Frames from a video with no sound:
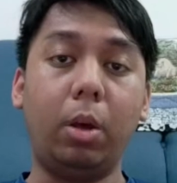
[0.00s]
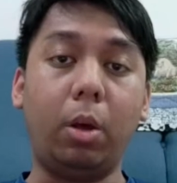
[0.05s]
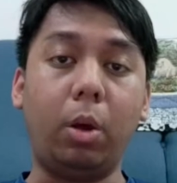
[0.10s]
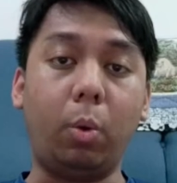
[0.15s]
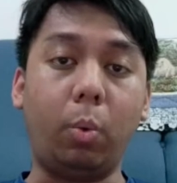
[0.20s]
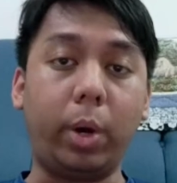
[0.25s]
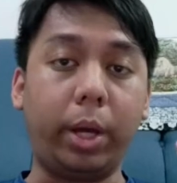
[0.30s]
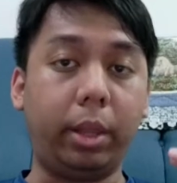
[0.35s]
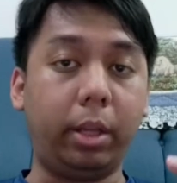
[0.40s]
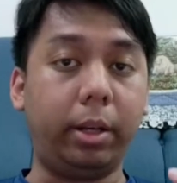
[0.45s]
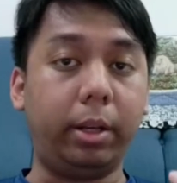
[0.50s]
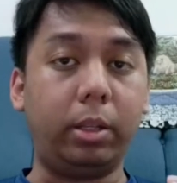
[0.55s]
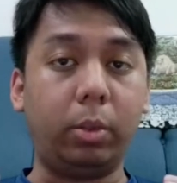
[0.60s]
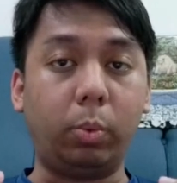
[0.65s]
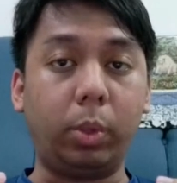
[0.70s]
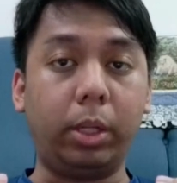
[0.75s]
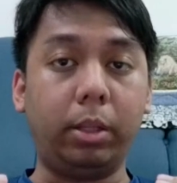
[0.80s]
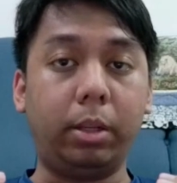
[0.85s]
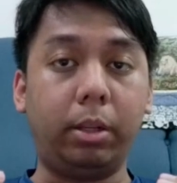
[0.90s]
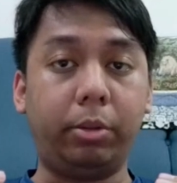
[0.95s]
Whether it's
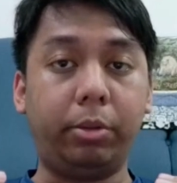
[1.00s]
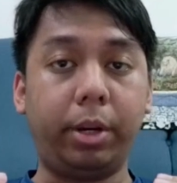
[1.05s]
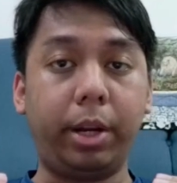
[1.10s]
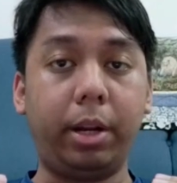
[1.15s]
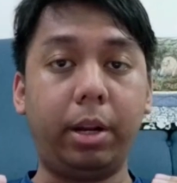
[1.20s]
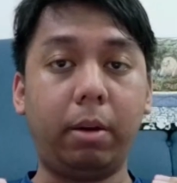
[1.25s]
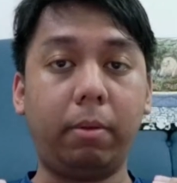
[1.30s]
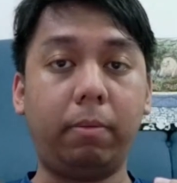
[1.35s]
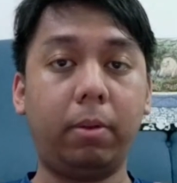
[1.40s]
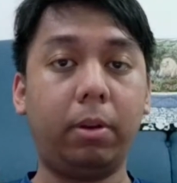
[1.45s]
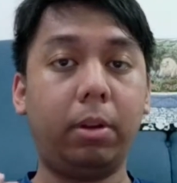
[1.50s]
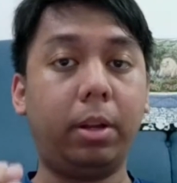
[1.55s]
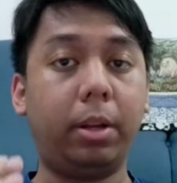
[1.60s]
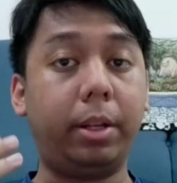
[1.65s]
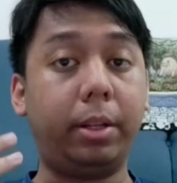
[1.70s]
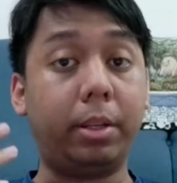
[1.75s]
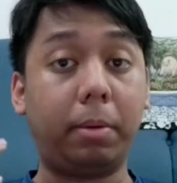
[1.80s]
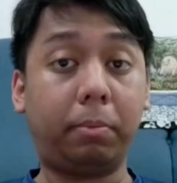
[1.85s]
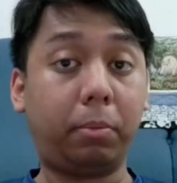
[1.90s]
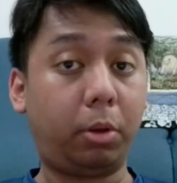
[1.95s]
worth the trade-off or not,
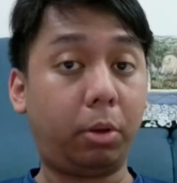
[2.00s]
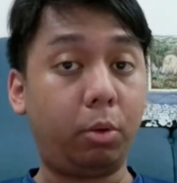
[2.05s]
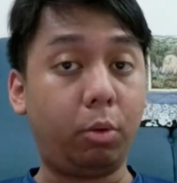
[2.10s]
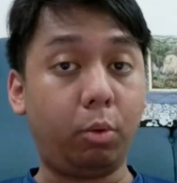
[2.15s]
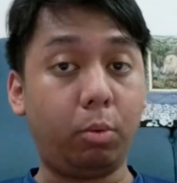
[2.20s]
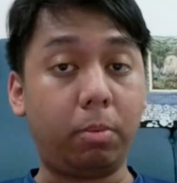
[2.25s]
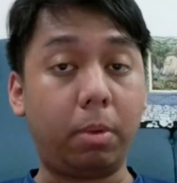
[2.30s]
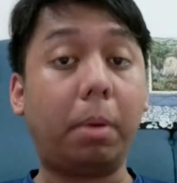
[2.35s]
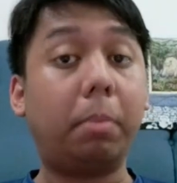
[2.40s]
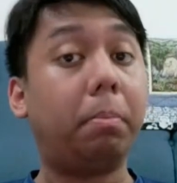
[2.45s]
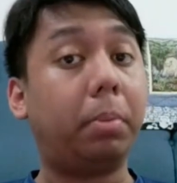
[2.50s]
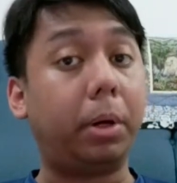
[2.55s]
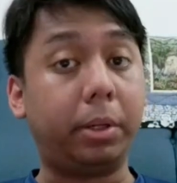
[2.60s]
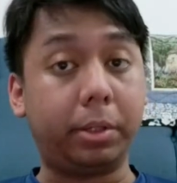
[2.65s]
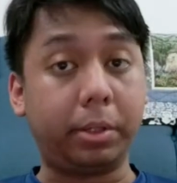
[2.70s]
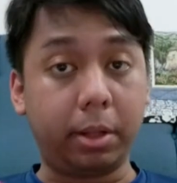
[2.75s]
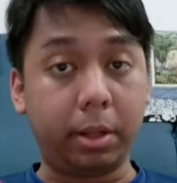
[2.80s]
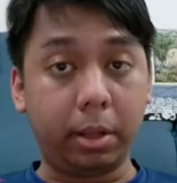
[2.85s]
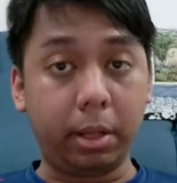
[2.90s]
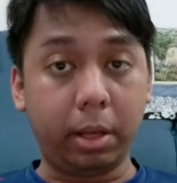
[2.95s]
it's up to you, but
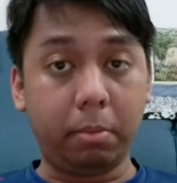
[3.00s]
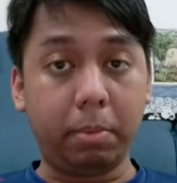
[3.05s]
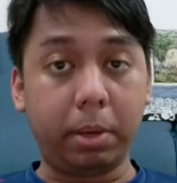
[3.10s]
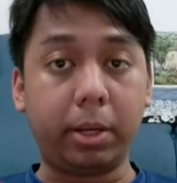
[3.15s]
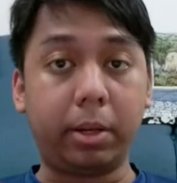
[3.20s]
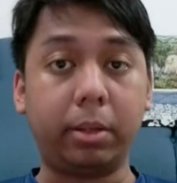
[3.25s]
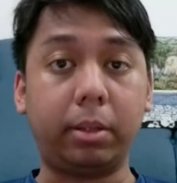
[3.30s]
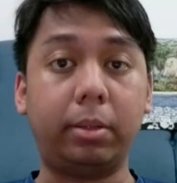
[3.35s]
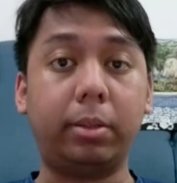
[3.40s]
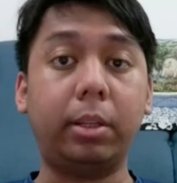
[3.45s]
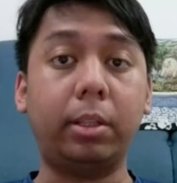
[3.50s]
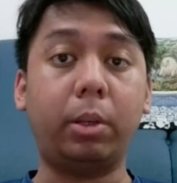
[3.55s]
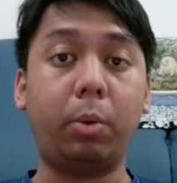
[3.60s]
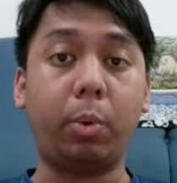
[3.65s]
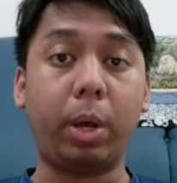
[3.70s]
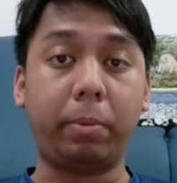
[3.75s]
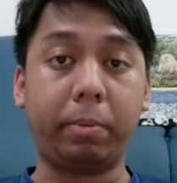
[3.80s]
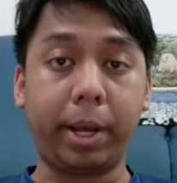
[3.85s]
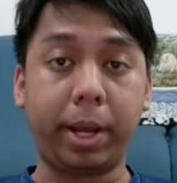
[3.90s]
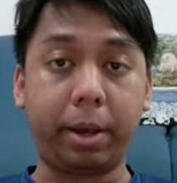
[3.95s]
personally, because it's just a
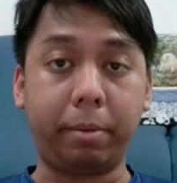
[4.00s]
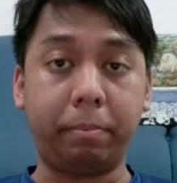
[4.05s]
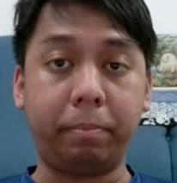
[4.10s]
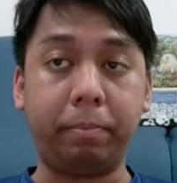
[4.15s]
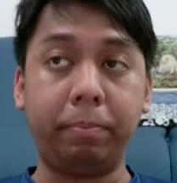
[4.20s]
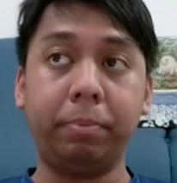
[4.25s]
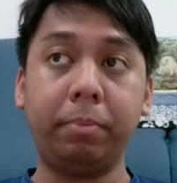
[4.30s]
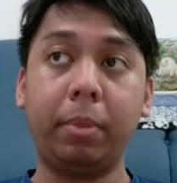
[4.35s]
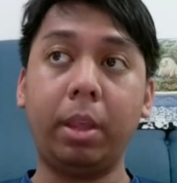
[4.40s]
webcam,